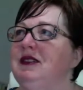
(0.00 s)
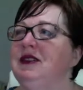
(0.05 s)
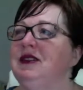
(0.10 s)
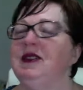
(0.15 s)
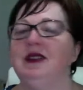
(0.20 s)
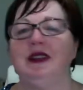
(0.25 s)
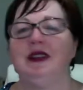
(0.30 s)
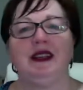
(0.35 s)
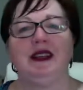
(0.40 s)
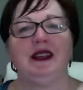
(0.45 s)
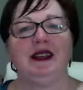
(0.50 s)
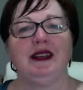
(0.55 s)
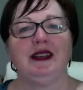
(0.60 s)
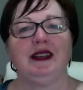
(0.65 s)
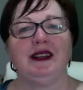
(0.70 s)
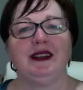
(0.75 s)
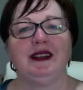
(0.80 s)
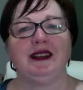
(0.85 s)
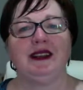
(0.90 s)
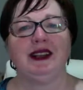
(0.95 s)
oh,
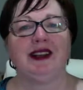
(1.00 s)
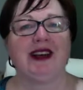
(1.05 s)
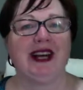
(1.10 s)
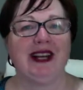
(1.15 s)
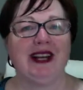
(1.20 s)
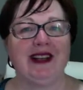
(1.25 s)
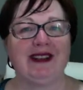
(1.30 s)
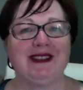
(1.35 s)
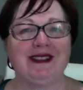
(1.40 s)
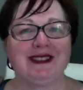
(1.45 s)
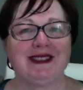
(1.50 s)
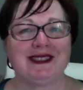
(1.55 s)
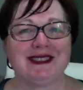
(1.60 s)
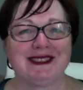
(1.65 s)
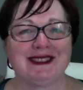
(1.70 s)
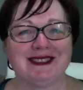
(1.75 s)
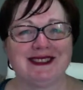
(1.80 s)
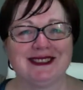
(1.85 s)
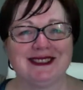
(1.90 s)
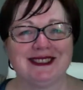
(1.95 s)
yeah, they're
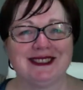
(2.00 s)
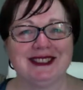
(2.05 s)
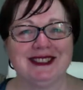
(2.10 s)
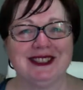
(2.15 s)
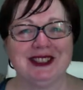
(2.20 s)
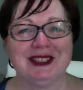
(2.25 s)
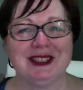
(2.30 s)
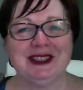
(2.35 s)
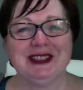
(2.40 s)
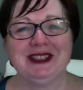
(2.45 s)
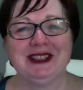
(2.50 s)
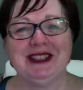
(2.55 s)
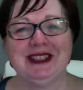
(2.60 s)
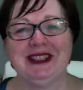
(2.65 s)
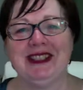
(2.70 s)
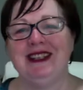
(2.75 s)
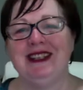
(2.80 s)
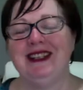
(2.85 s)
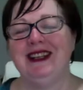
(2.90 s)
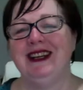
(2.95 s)
adults, you know?
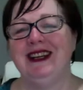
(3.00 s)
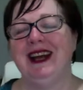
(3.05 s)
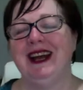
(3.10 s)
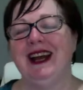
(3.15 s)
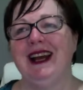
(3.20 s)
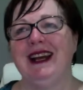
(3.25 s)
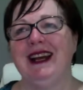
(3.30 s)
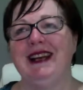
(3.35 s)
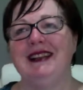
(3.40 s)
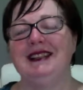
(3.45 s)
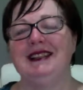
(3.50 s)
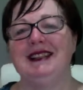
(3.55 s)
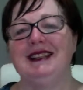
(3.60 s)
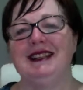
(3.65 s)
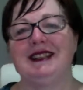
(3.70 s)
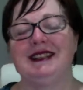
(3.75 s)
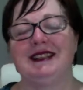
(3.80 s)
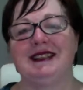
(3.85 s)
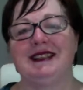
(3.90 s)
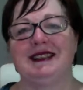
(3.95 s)
And
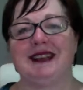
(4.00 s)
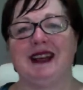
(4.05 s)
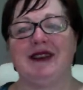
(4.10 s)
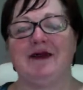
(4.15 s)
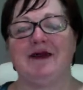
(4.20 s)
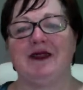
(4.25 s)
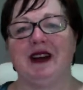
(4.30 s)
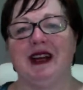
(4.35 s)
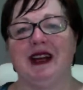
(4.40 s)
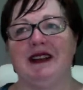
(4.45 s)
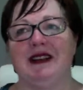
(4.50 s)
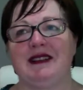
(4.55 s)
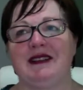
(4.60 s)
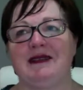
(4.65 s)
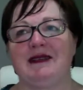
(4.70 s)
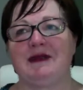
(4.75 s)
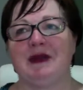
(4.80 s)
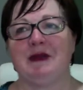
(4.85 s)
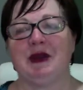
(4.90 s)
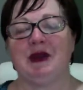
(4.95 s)
it's the same for
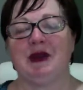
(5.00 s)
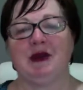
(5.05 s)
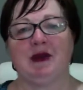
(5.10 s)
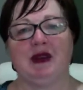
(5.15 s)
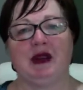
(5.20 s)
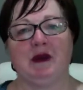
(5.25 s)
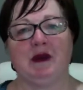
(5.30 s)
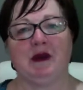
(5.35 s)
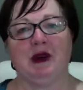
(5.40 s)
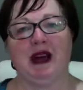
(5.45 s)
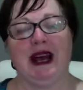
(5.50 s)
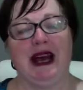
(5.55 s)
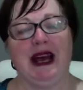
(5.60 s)
us when we look at what